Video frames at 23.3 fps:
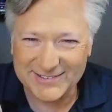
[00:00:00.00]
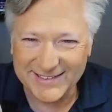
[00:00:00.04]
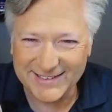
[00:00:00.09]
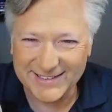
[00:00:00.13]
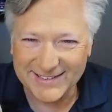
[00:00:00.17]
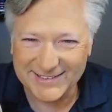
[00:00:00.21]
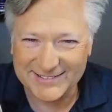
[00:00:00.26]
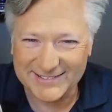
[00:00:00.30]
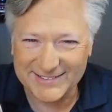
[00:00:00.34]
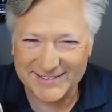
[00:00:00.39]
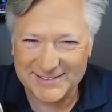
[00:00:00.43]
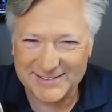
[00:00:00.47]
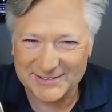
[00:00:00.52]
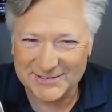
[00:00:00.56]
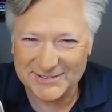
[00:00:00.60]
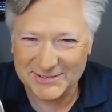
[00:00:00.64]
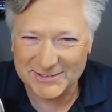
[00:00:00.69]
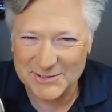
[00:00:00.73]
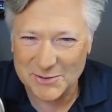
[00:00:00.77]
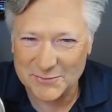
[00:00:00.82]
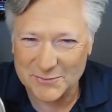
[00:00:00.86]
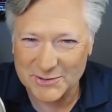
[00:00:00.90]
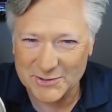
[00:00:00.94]
it looks it looks
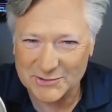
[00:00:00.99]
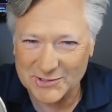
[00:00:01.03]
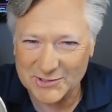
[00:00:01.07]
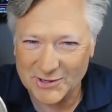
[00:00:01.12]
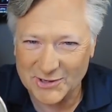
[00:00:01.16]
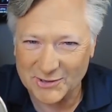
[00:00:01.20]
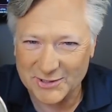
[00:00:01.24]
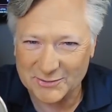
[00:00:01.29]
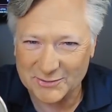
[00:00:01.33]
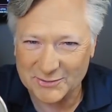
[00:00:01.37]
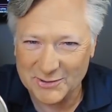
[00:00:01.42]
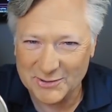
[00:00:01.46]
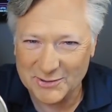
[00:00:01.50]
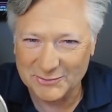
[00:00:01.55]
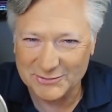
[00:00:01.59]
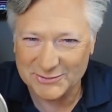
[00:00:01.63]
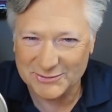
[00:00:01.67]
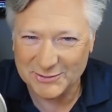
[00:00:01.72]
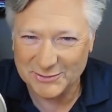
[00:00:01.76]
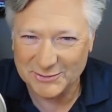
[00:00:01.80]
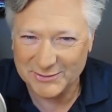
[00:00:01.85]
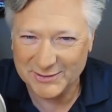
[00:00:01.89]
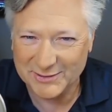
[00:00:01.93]
like you took over the Charlie
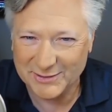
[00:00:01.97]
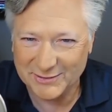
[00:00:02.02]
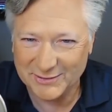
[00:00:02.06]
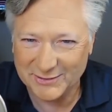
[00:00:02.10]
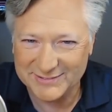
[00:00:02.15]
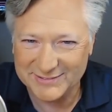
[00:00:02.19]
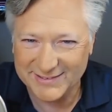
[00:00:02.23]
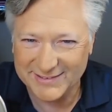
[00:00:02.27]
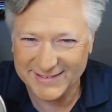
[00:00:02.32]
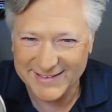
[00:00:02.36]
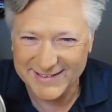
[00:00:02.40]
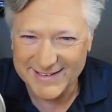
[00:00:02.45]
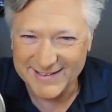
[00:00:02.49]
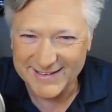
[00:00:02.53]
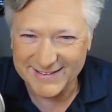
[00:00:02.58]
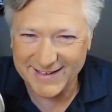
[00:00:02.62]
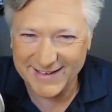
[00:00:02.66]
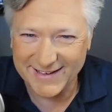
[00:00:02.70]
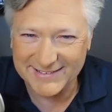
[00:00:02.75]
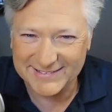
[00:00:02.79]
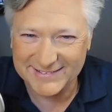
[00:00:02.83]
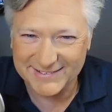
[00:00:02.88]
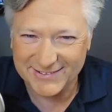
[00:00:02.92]
Rose studio. It's uh,
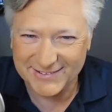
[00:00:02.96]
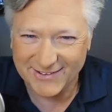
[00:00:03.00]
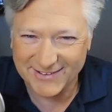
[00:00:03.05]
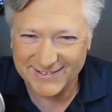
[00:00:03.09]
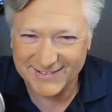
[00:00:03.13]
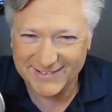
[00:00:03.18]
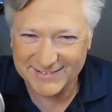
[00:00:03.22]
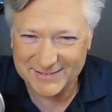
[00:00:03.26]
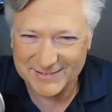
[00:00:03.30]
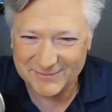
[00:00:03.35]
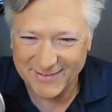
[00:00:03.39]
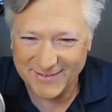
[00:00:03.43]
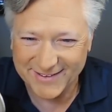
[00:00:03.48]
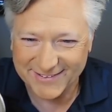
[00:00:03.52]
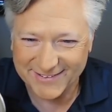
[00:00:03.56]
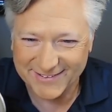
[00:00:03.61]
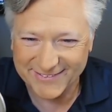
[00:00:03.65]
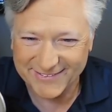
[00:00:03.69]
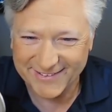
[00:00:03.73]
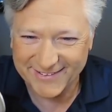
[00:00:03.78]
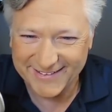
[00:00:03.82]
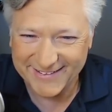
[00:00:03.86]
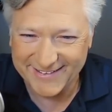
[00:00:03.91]
nice and dark in the
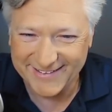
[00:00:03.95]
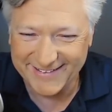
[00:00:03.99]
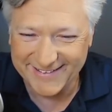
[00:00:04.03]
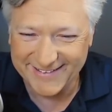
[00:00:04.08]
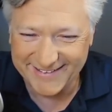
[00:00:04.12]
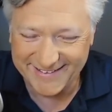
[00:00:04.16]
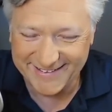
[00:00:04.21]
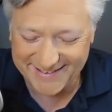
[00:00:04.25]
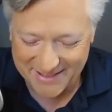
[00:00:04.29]
background.